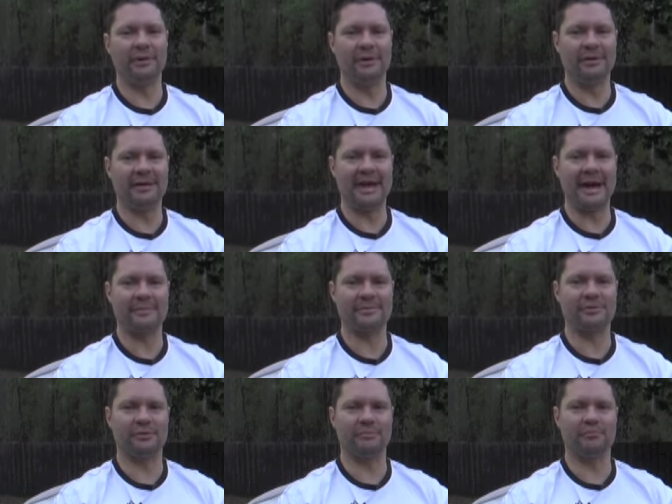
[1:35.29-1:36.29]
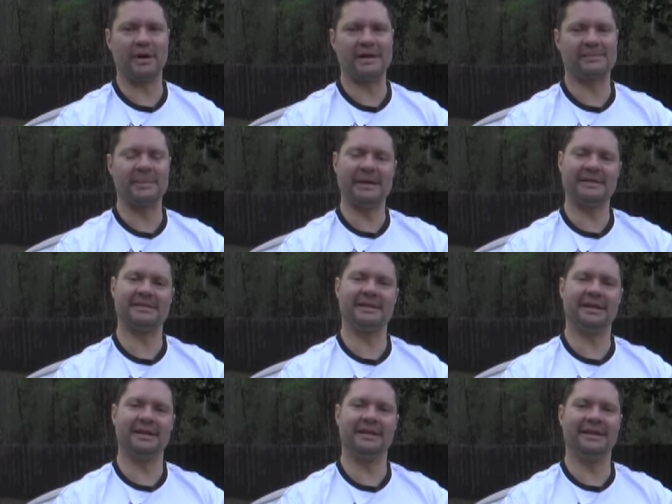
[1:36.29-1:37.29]
we don't capture prospects
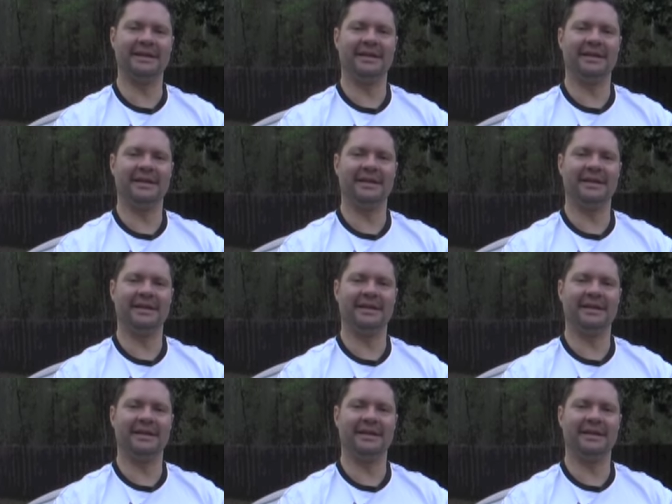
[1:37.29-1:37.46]
and,